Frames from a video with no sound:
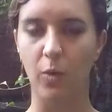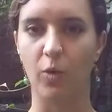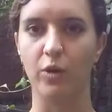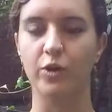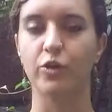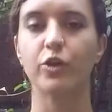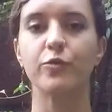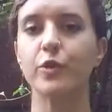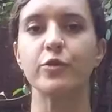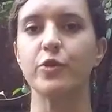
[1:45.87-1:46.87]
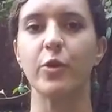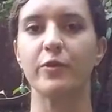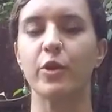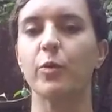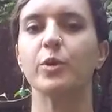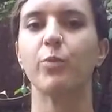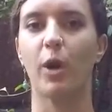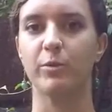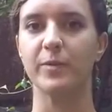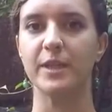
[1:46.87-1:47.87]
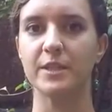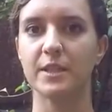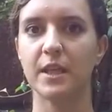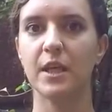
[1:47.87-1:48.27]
or you're confused, you don't even know what the problem is.